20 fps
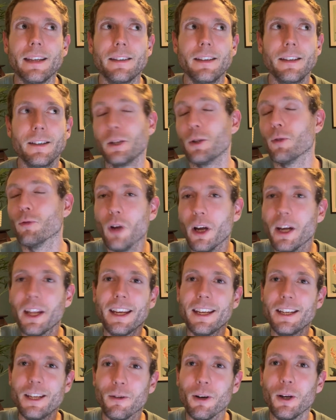you know, you're
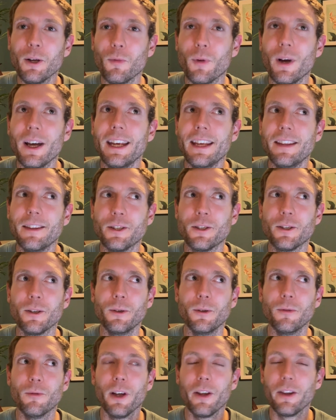running in your own way in the
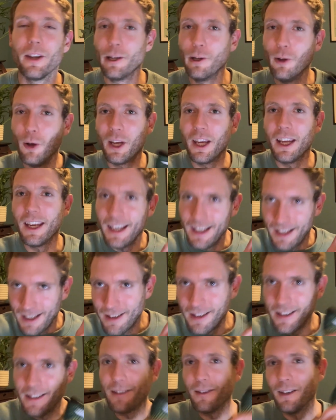shoe rather than locking in
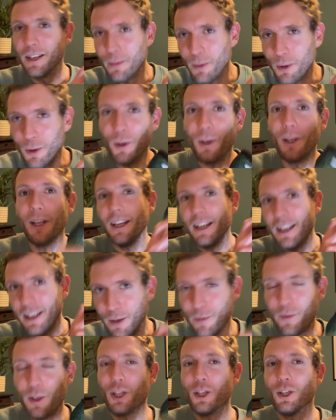into the slightly more
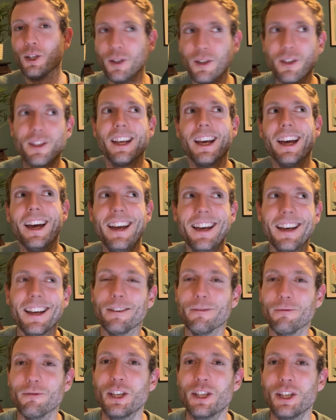efficient,
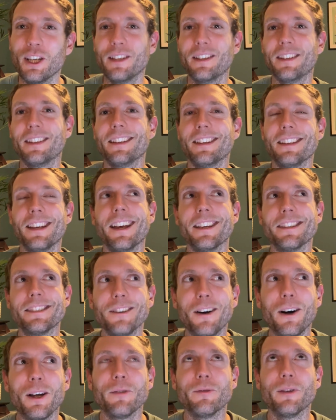rigid
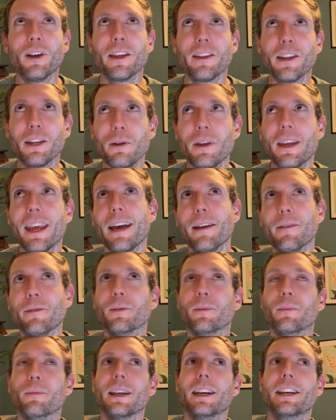style of running that you get
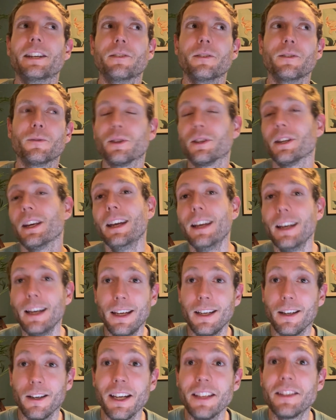from plated shoes, which,
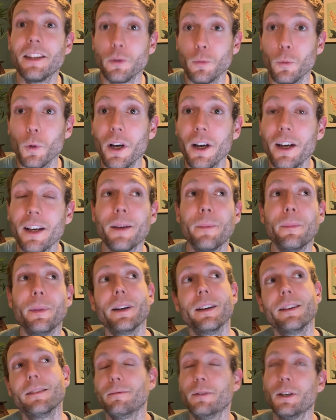you know, it does work.
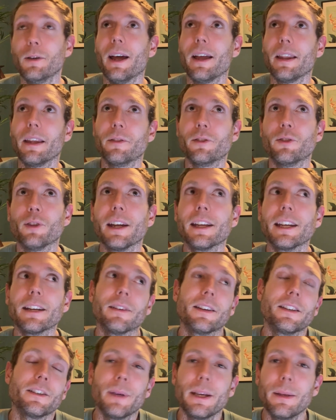But when you're out there for training
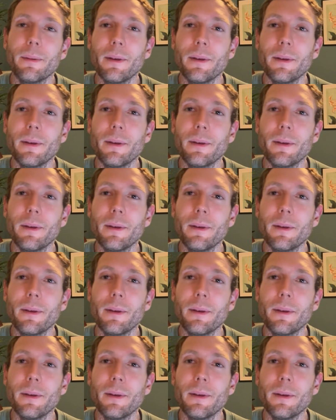runs, maybe